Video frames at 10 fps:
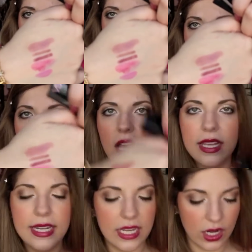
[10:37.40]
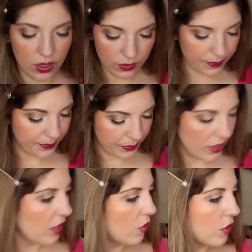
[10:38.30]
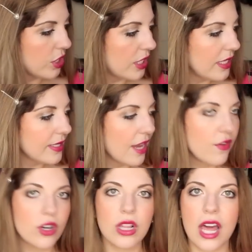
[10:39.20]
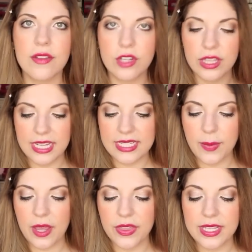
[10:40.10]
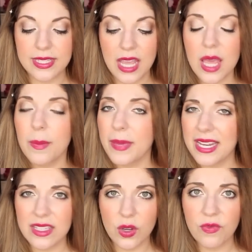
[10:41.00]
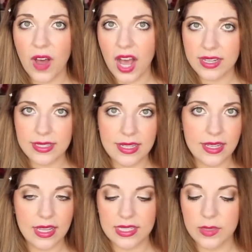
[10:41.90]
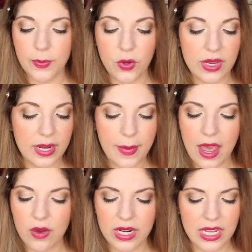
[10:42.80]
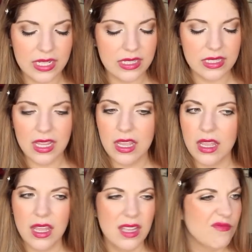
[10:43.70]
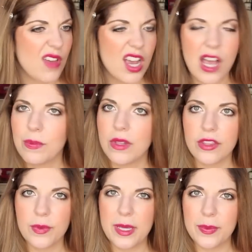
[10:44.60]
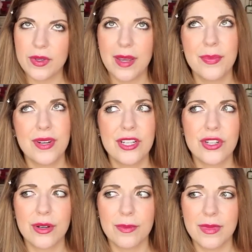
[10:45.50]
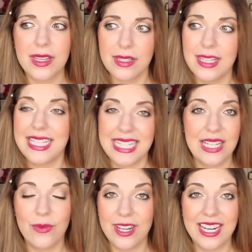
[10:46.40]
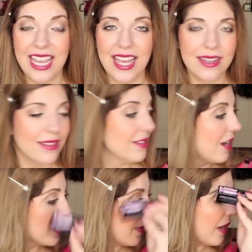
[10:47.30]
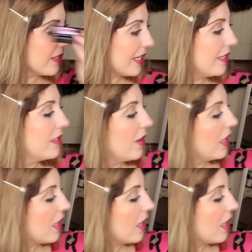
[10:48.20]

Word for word: Incognito. Gorgeous. I've heard a lot of good things about this. Pink So Foxy has spoken about it. A couple other people. I'm pretty sure Lisa D1 again talked about these, so I